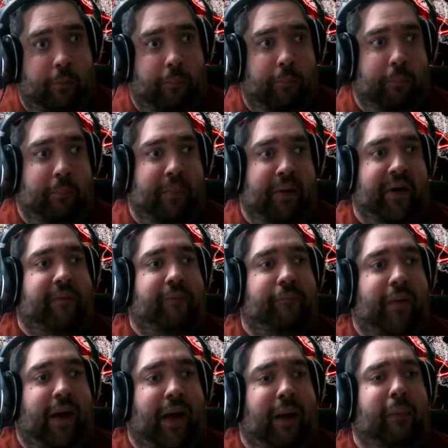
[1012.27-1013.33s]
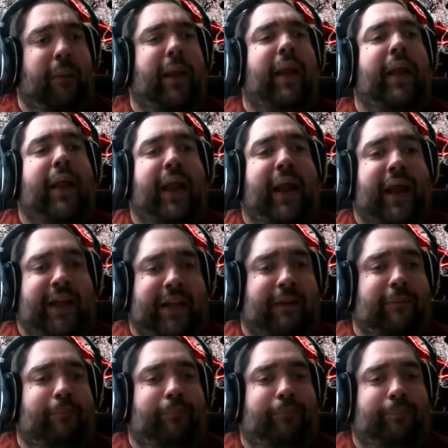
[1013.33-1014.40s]
But I really liked it.
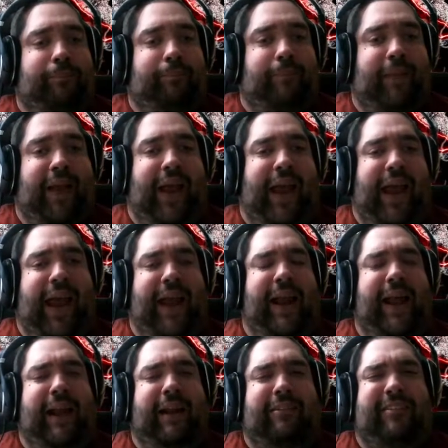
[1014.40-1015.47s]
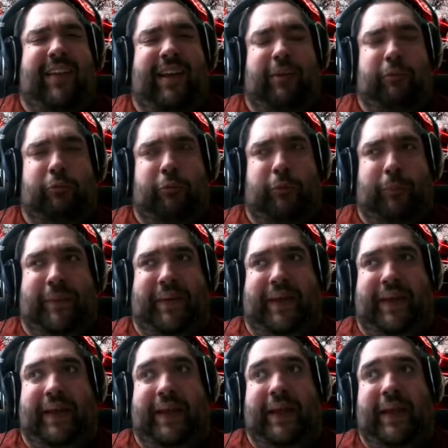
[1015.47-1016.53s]
8 out of 10 for
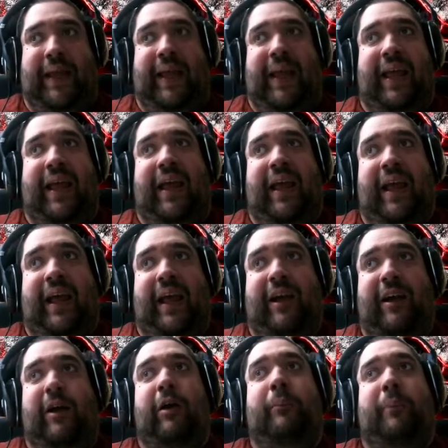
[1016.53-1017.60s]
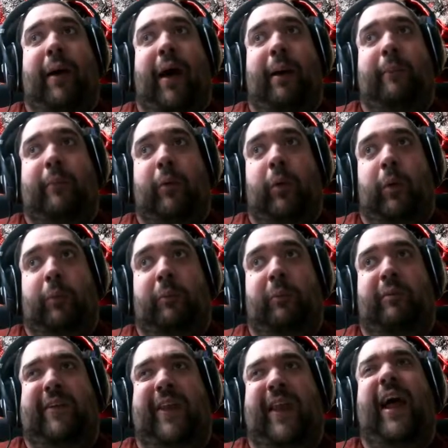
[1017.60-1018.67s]
me. Good popcorn
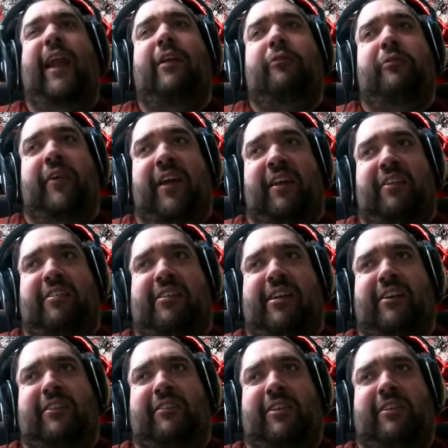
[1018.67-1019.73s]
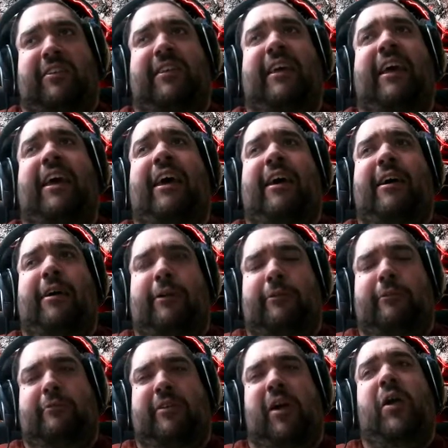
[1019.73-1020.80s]
movie. A lot of fan service.
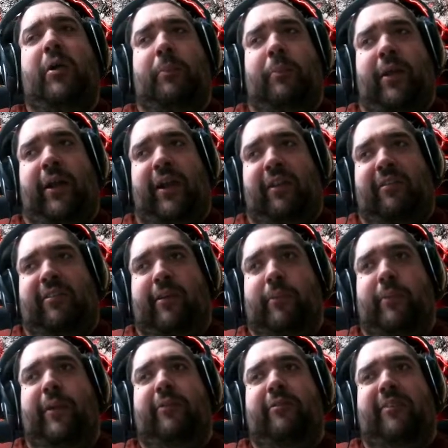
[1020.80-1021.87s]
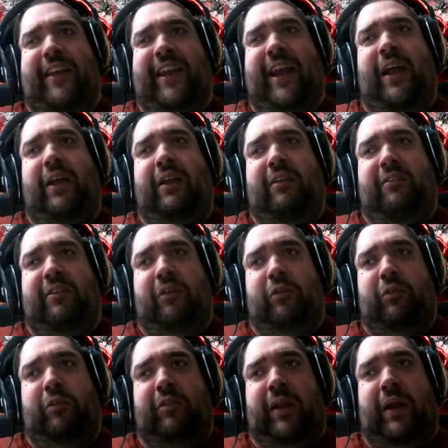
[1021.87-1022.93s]
Very bloody. Some of the fatalities you
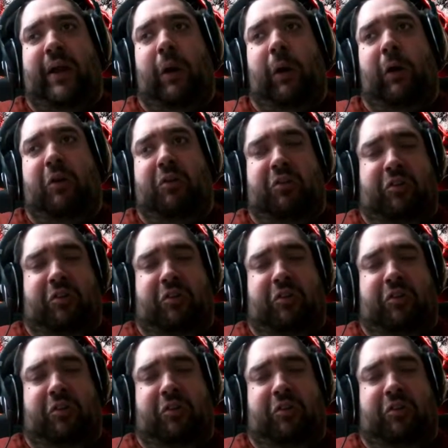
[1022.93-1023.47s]
see are just